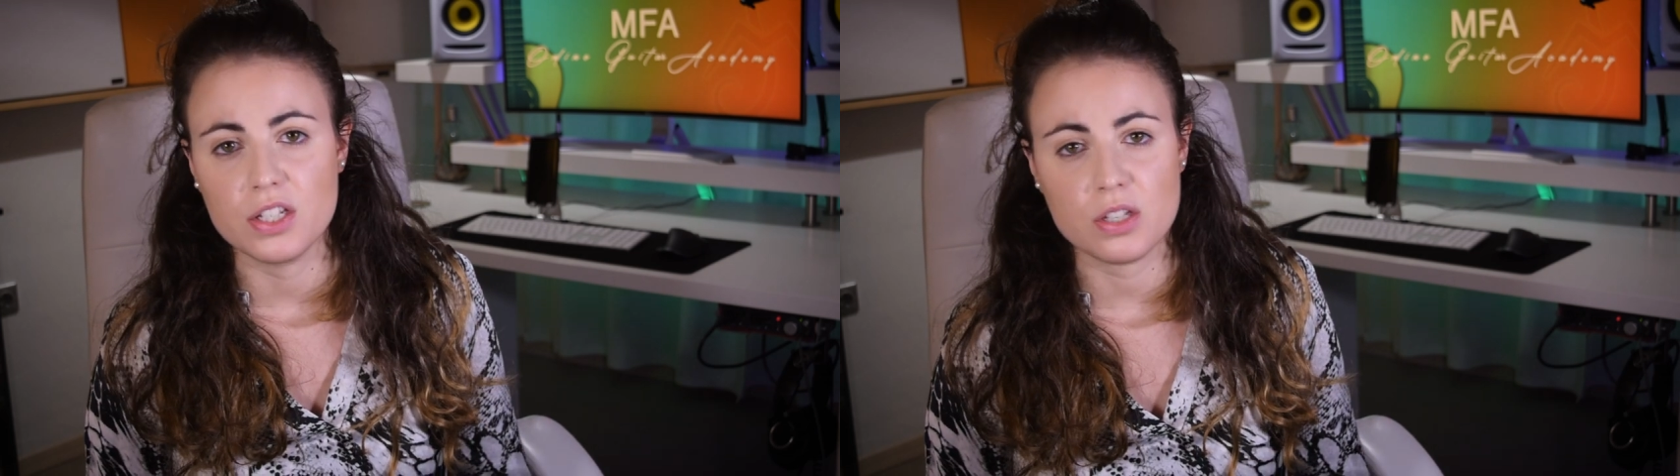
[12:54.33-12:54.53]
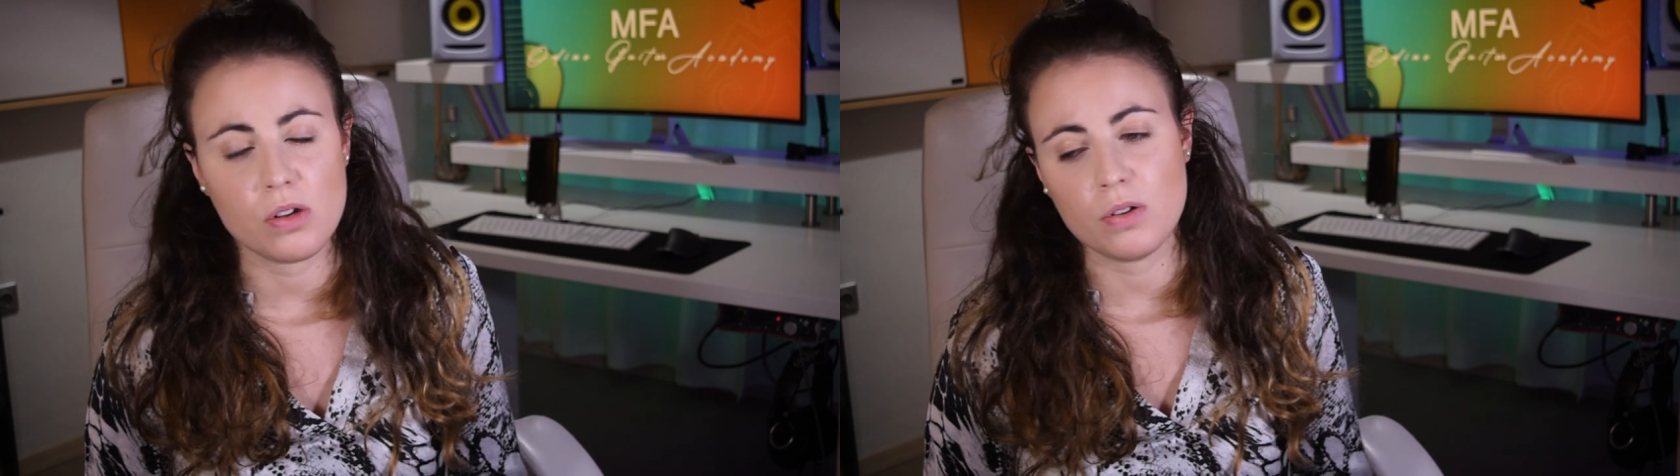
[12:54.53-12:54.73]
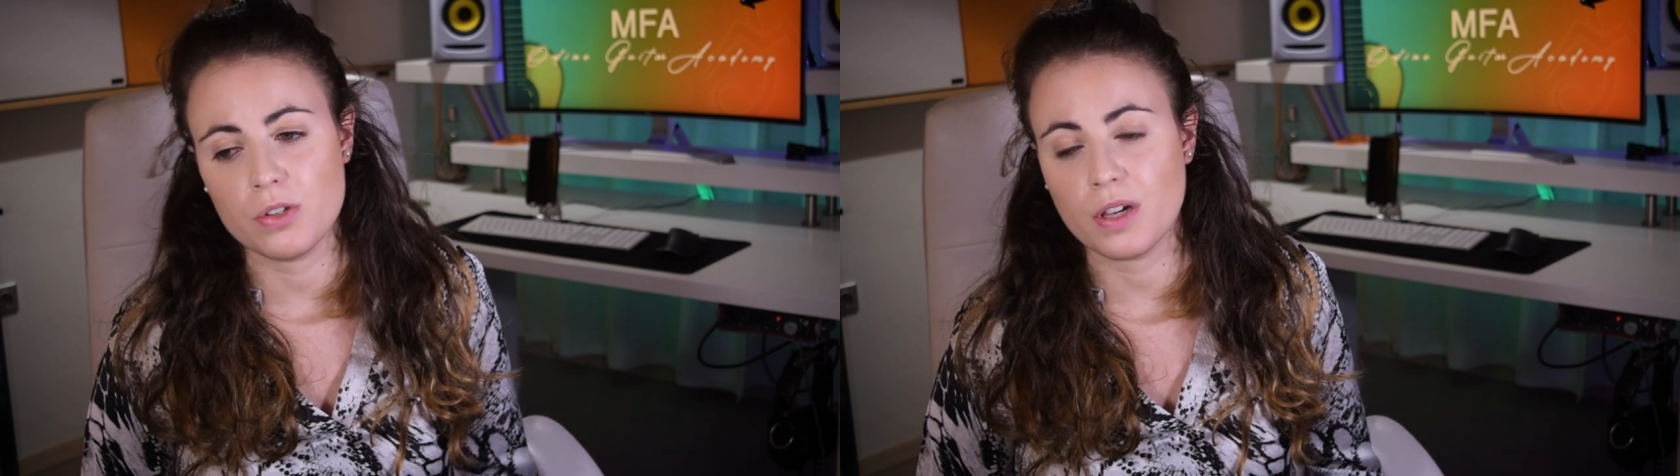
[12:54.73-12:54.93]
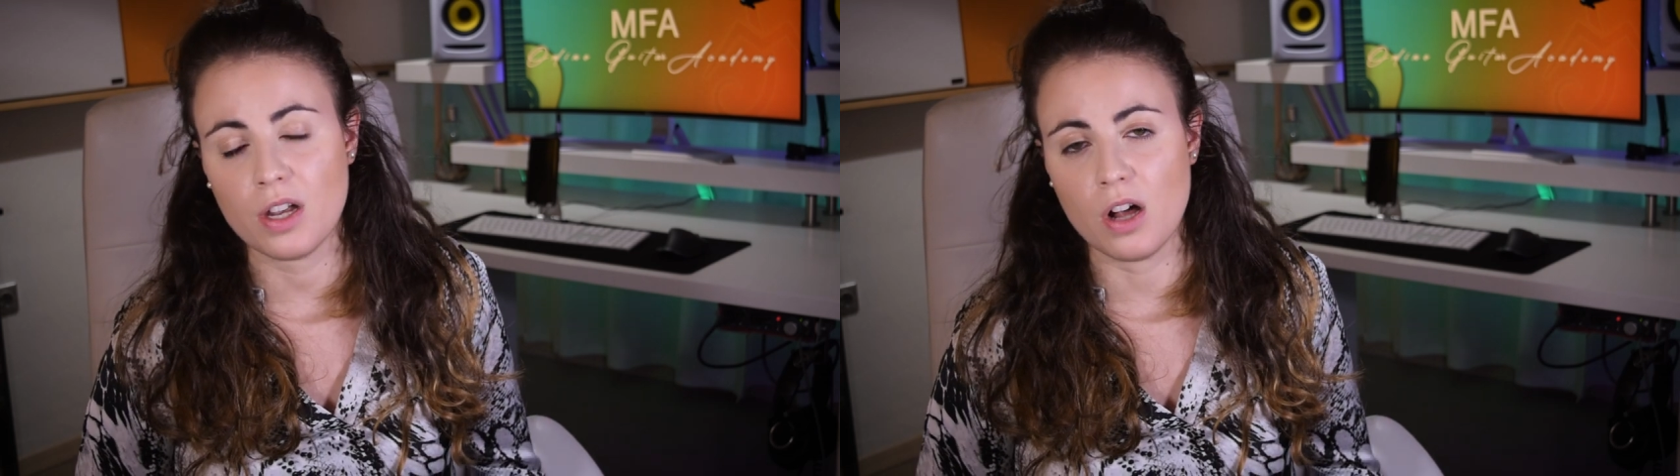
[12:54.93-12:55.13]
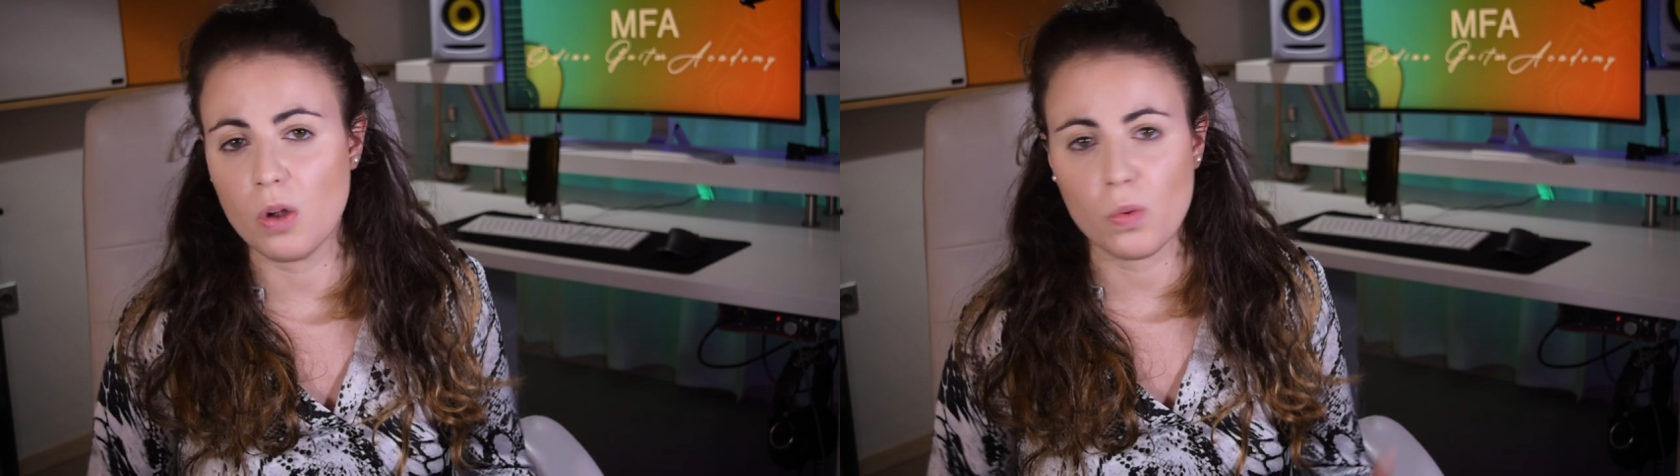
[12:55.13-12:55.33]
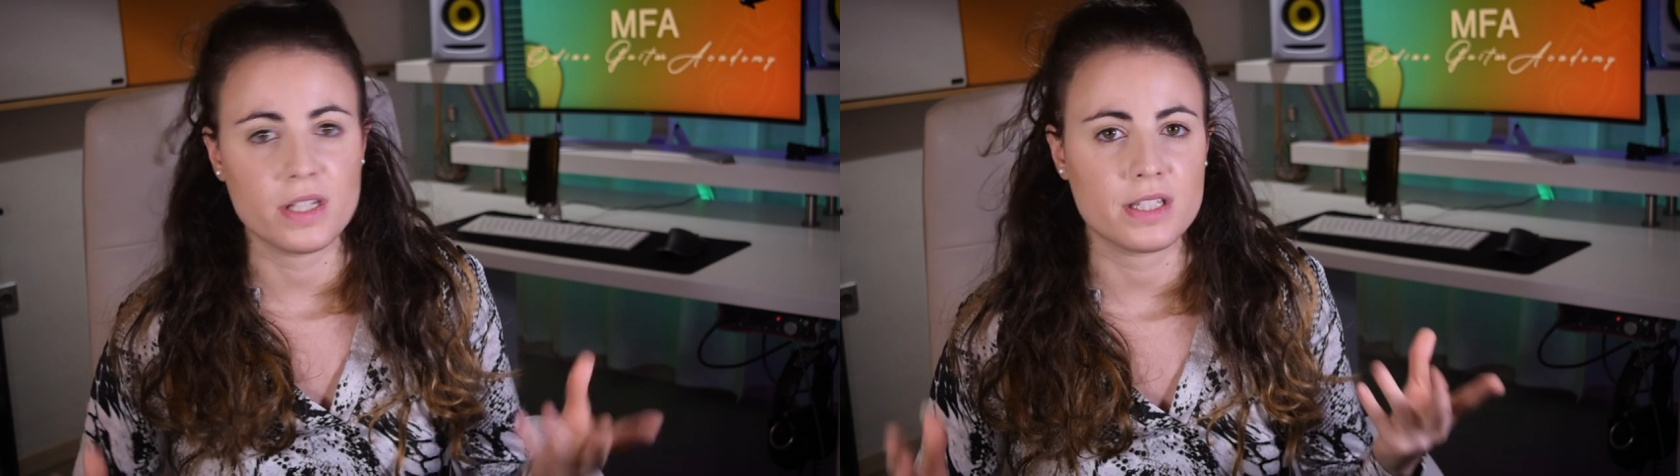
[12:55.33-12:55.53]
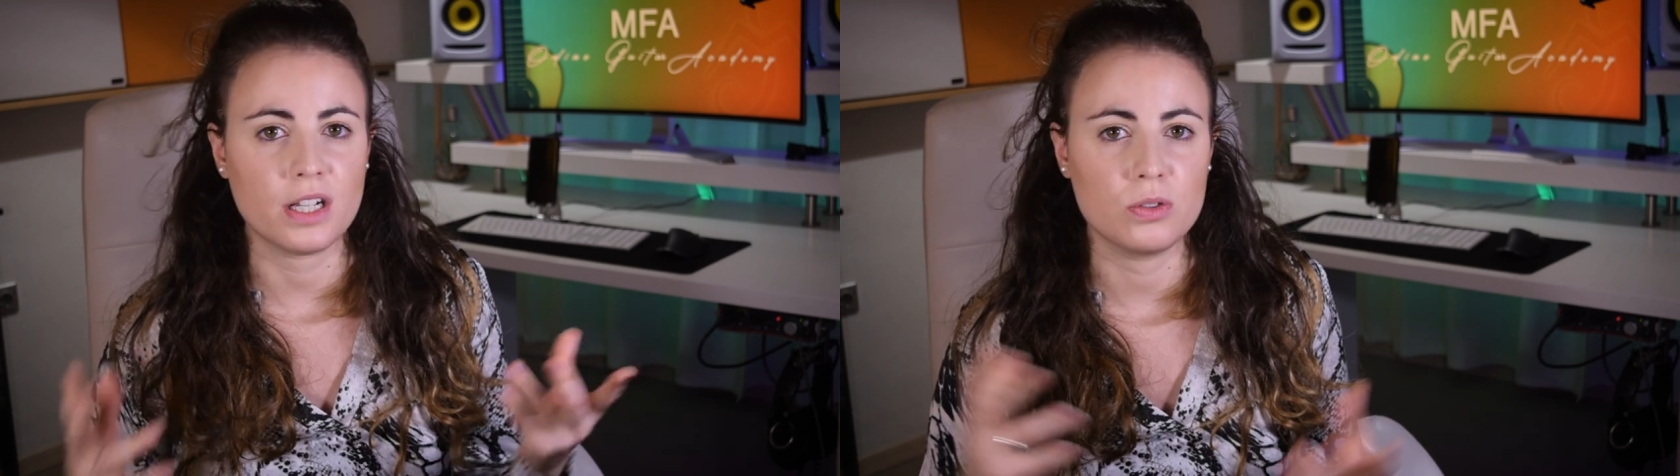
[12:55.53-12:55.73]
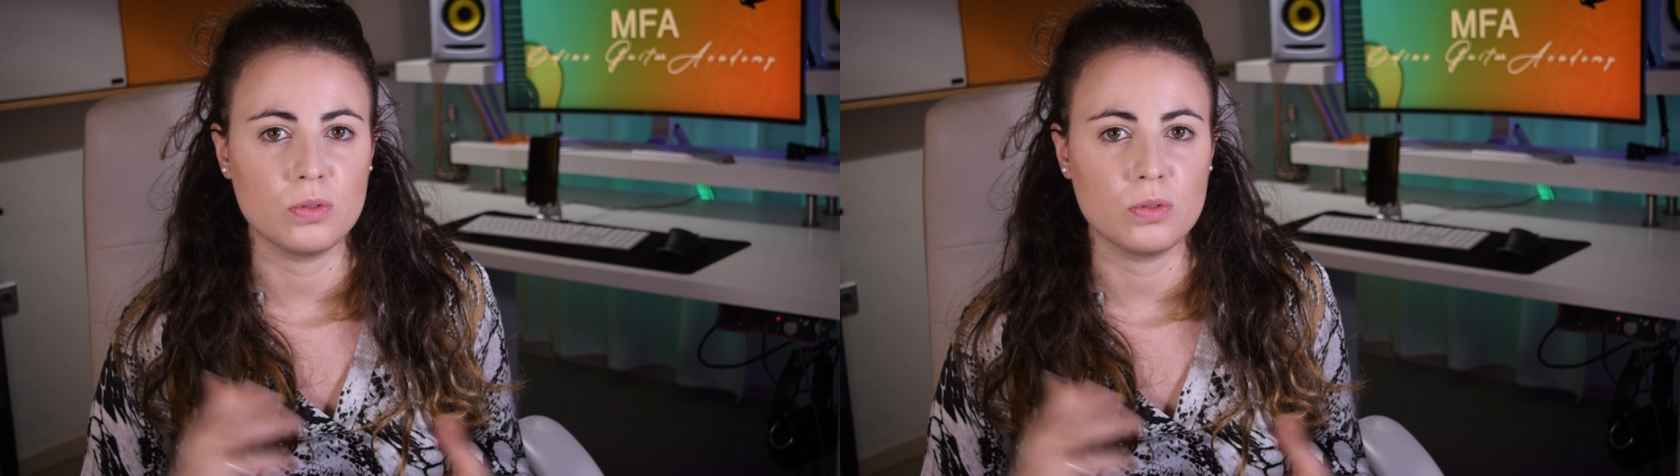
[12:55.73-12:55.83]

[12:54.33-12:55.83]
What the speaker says: So you can always start